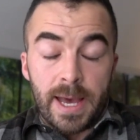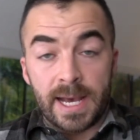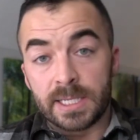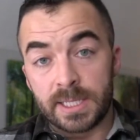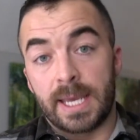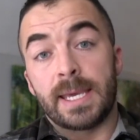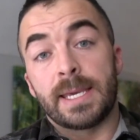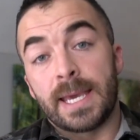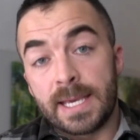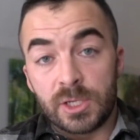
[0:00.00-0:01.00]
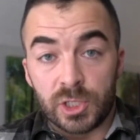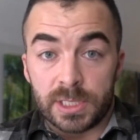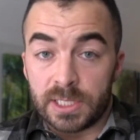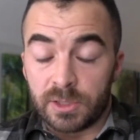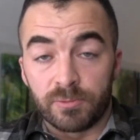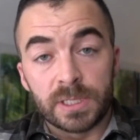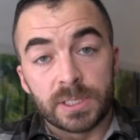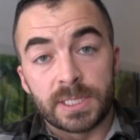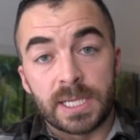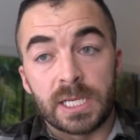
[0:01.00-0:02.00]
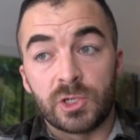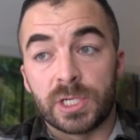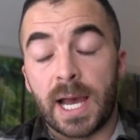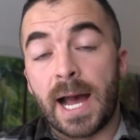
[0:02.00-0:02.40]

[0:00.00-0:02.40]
As a real estate agent,